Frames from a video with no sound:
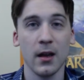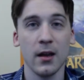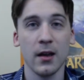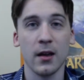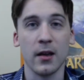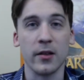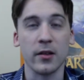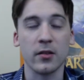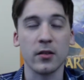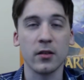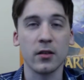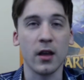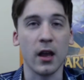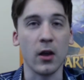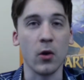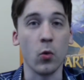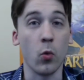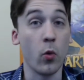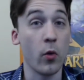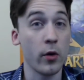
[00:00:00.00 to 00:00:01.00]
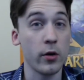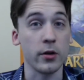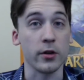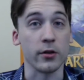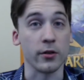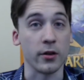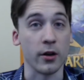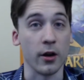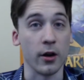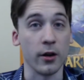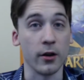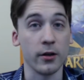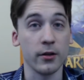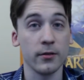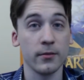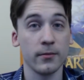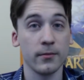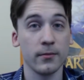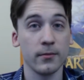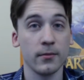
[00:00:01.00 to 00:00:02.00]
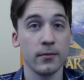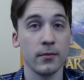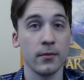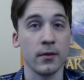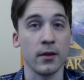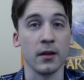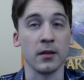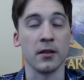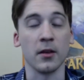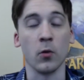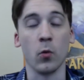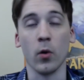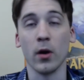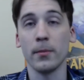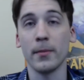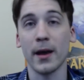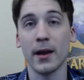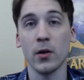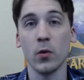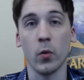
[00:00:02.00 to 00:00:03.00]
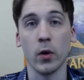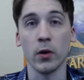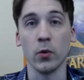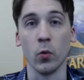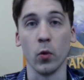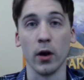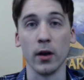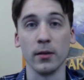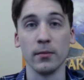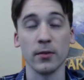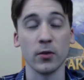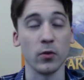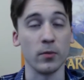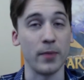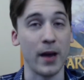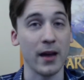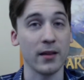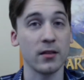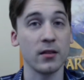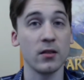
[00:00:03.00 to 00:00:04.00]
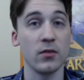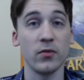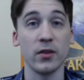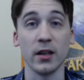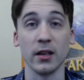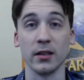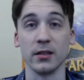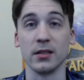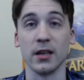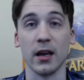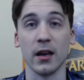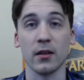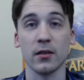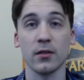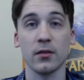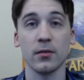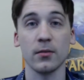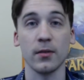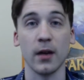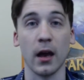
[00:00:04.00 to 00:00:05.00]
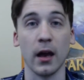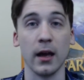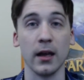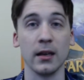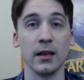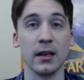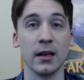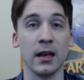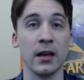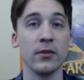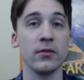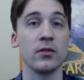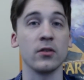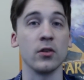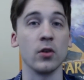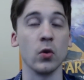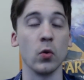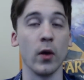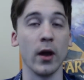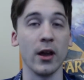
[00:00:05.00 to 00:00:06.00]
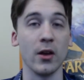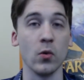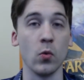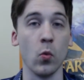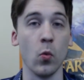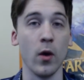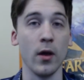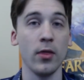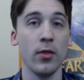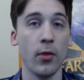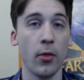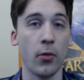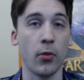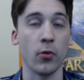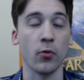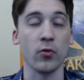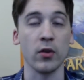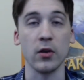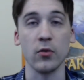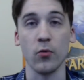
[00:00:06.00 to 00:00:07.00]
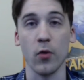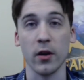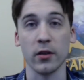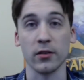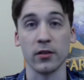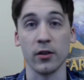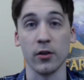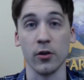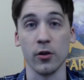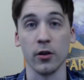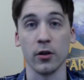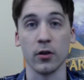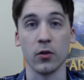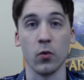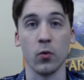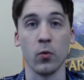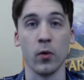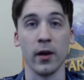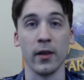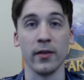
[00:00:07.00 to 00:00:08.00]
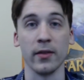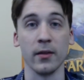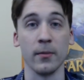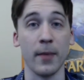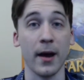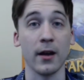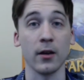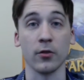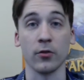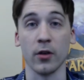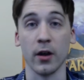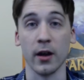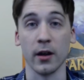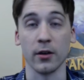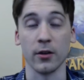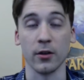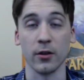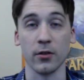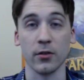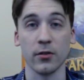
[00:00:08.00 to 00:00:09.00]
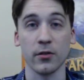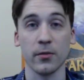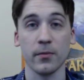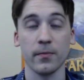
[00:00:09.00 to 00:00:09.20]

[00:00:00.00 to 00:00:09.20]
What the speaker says: This is a warrior card. It's a 1-mana 1/1, so it passes the vanilla test, and it gives you a 1/3 Rusty Hook when the battle cry occurs.